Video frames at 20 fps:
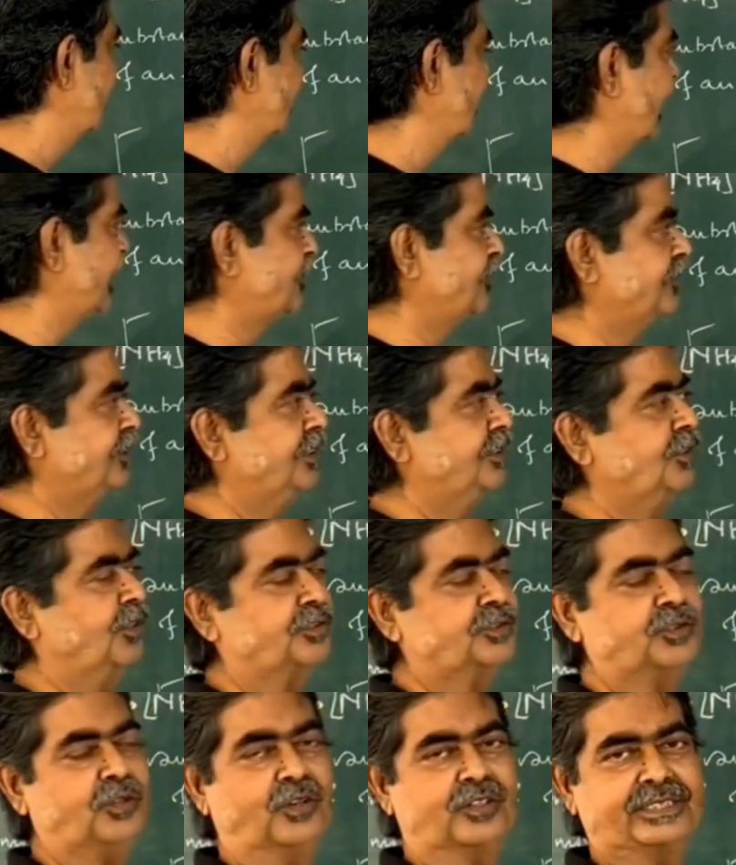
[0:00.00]
nitrogen is
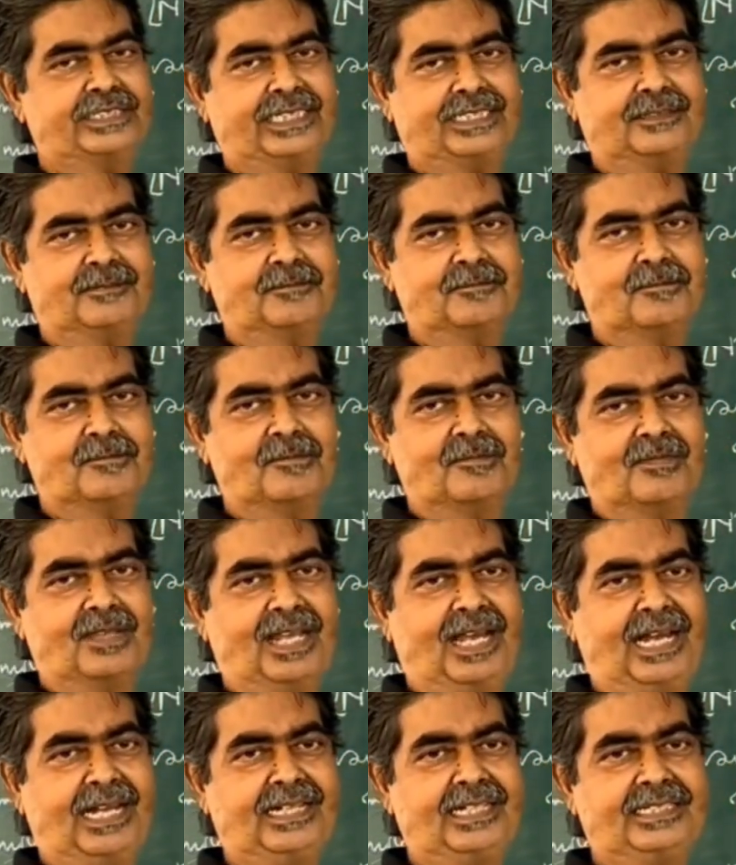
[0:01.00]
also octet,
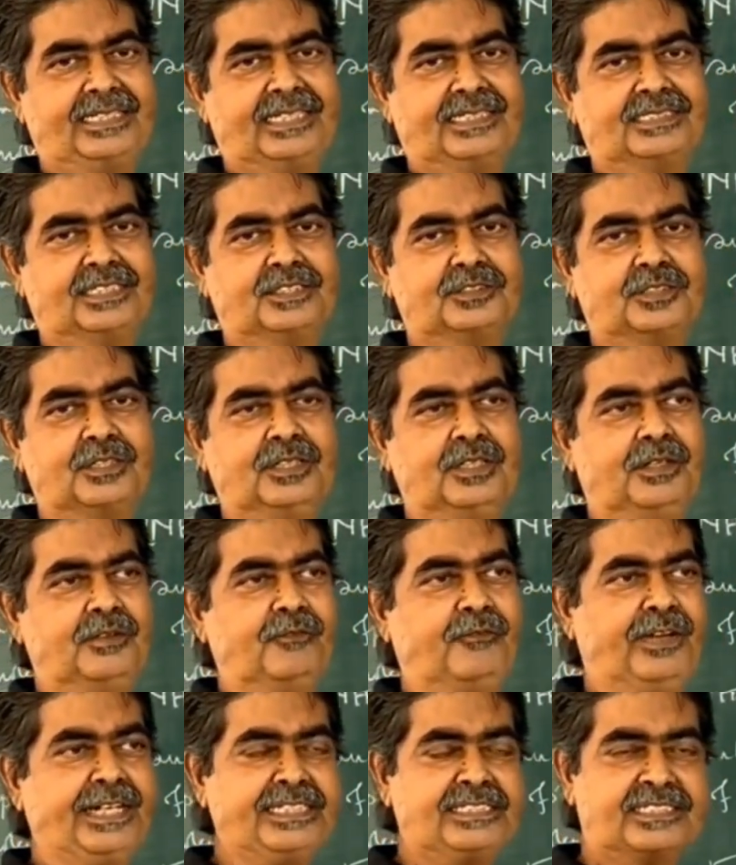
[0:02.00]
and there is a
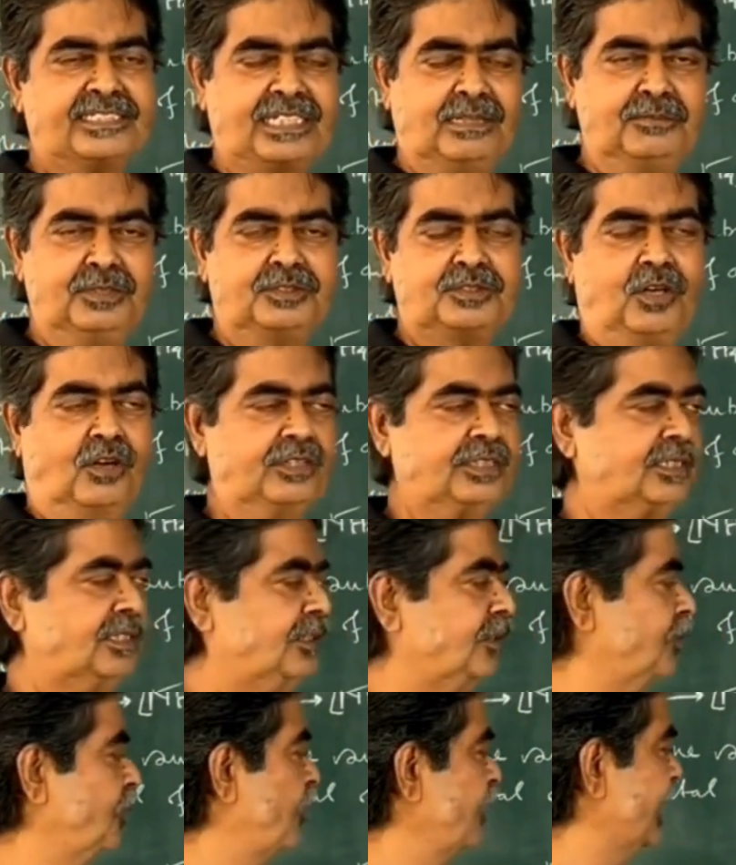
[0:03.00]
very stable
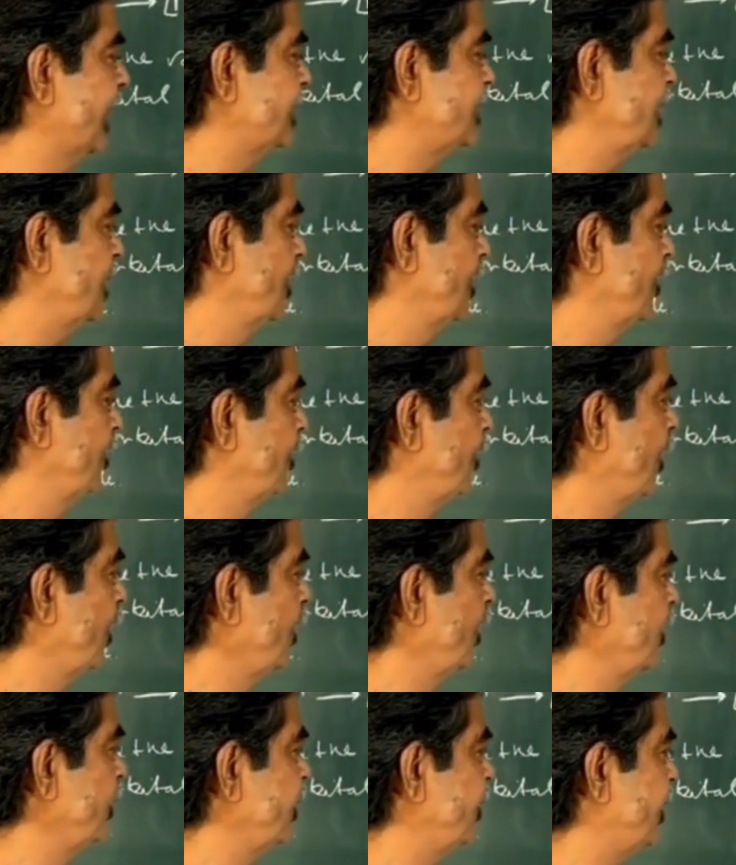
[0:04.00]
salt known as
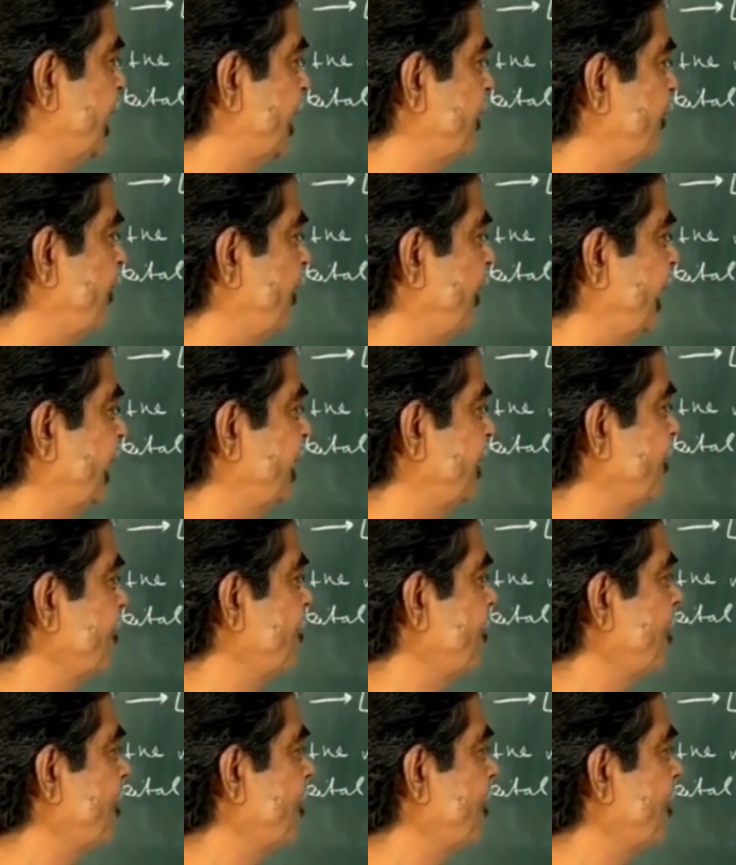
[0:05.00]
boron trifluoride,